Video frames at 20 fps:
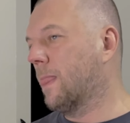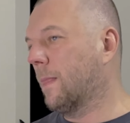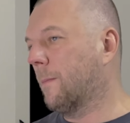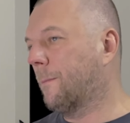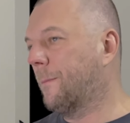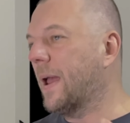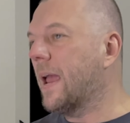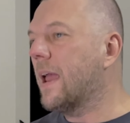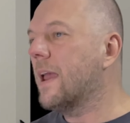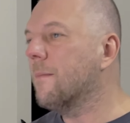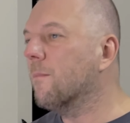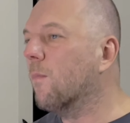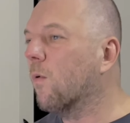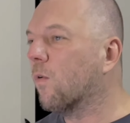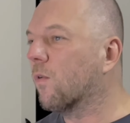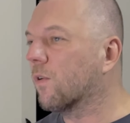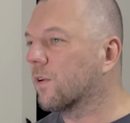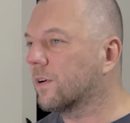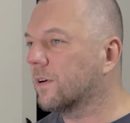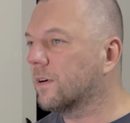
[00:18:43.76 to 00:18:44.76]
pay
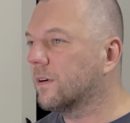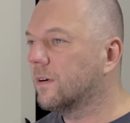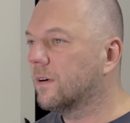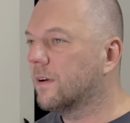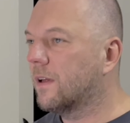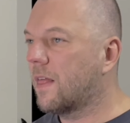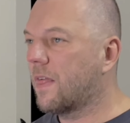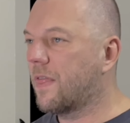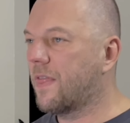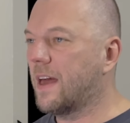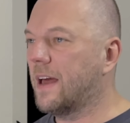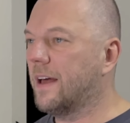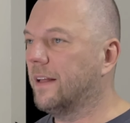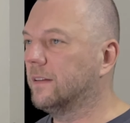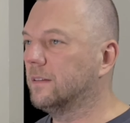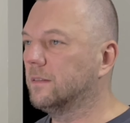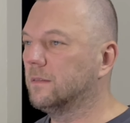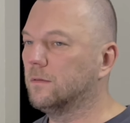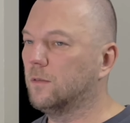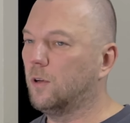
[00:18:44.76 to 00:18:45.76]
more
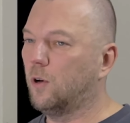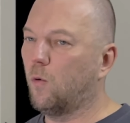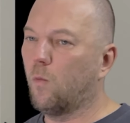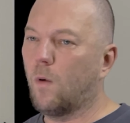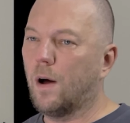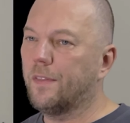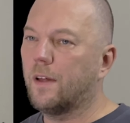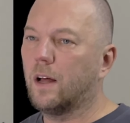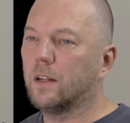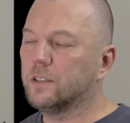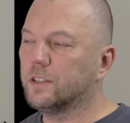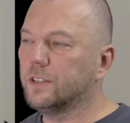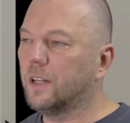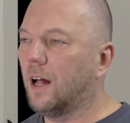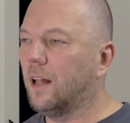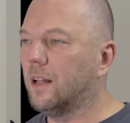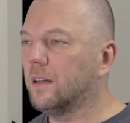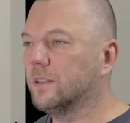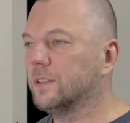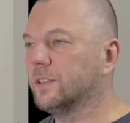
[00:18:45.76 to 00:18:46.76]
than
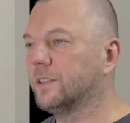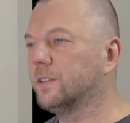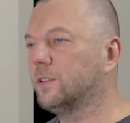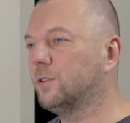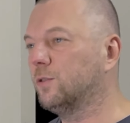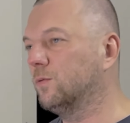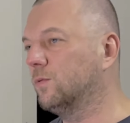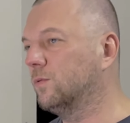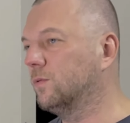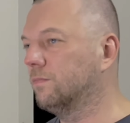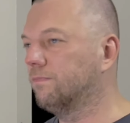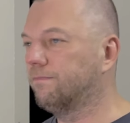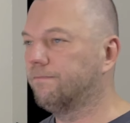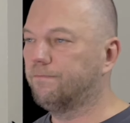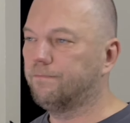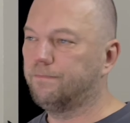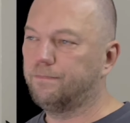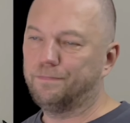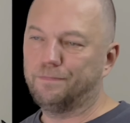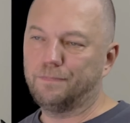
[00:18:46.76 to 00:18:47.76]
$100 to,
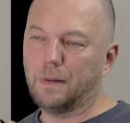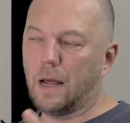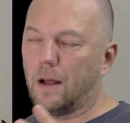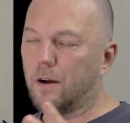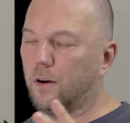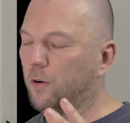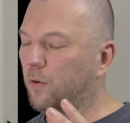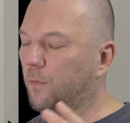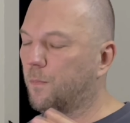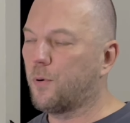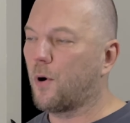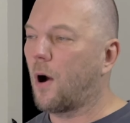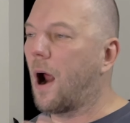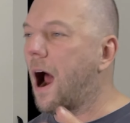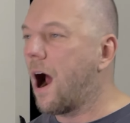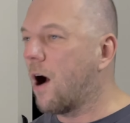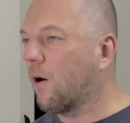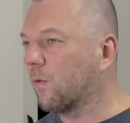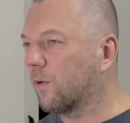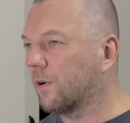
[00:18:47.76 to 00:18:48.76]
I don't know, per
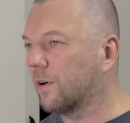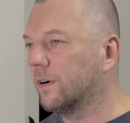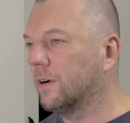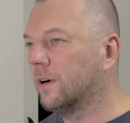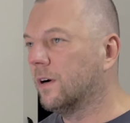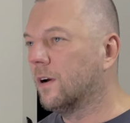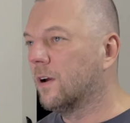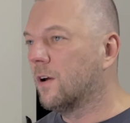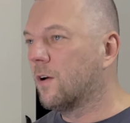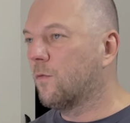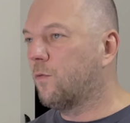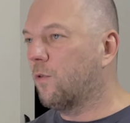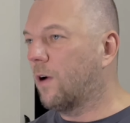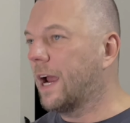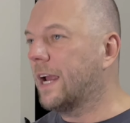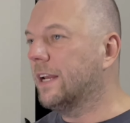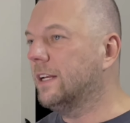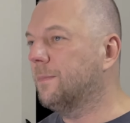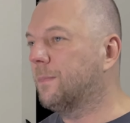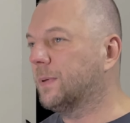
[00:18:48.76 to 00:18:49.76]
hour for
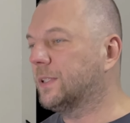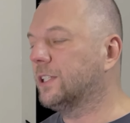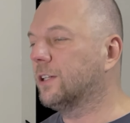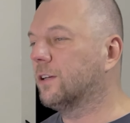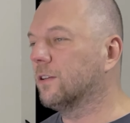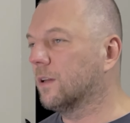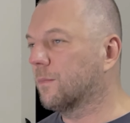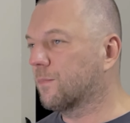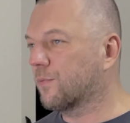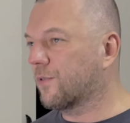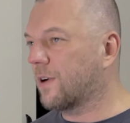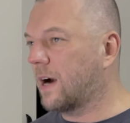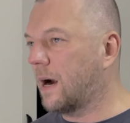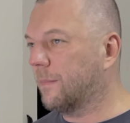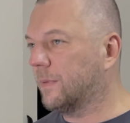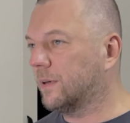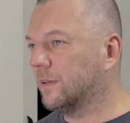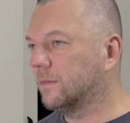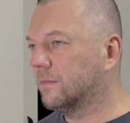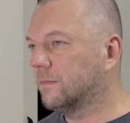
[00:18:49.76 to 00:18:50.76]
any particular
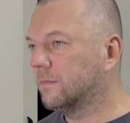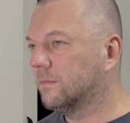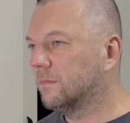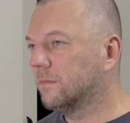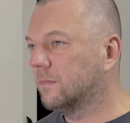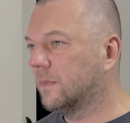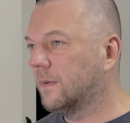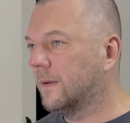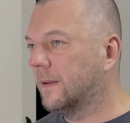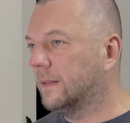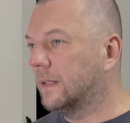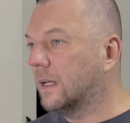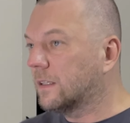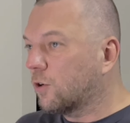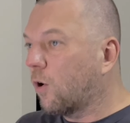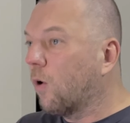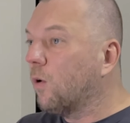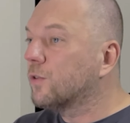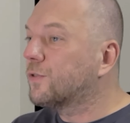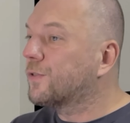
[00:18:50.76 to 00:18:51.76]
programmer. That's
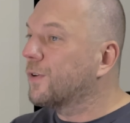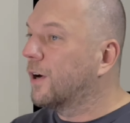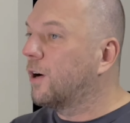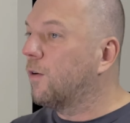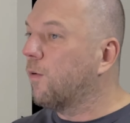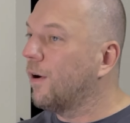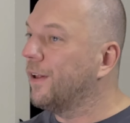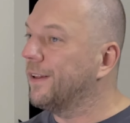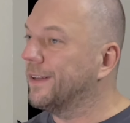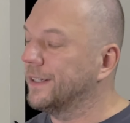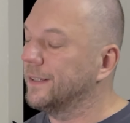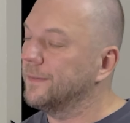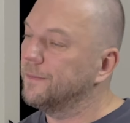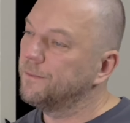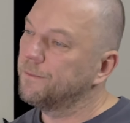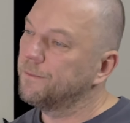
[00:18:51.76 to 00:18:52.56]
also a quality.